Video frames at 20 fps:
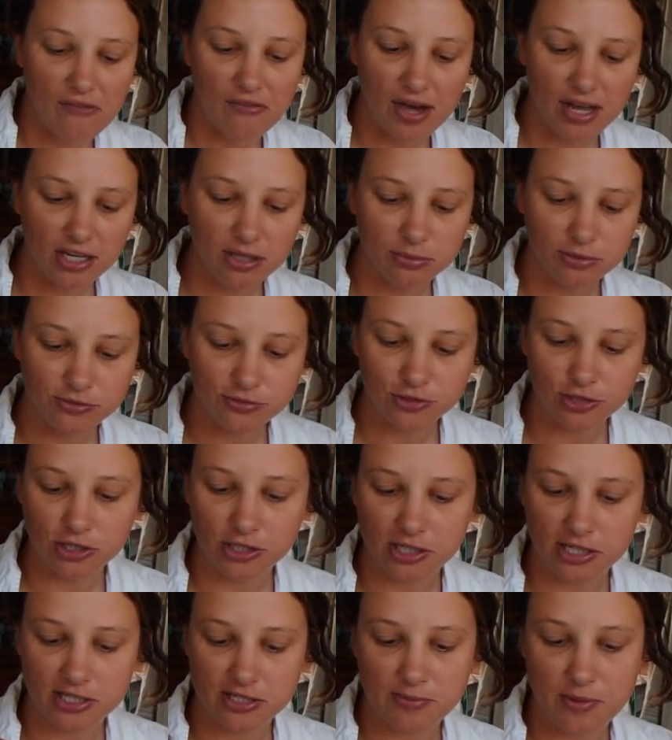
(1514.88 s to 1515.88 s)
I've had it before
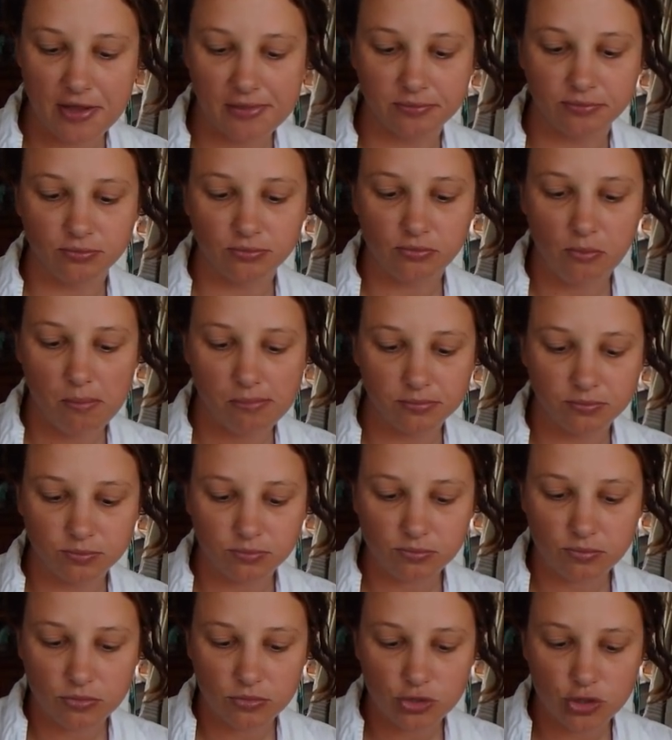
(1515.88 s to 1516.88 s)
and it's been
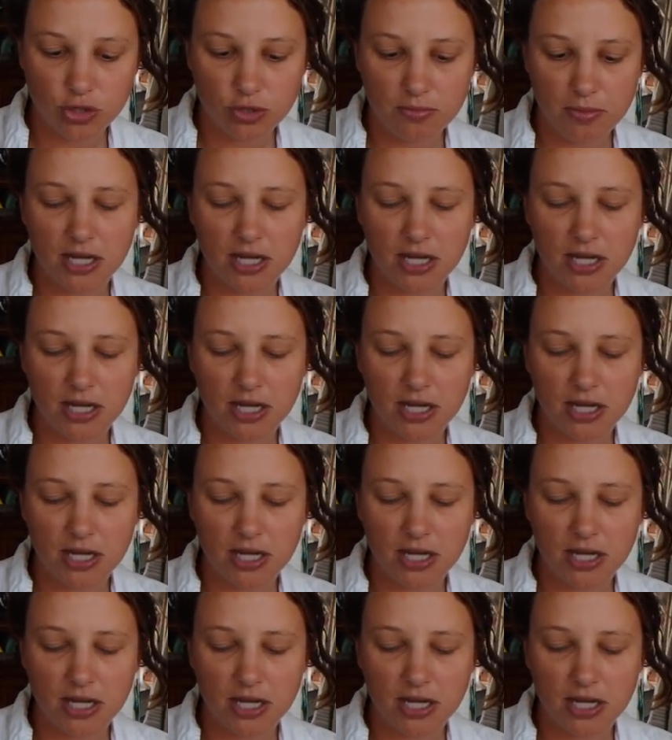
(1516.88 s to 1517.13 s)
too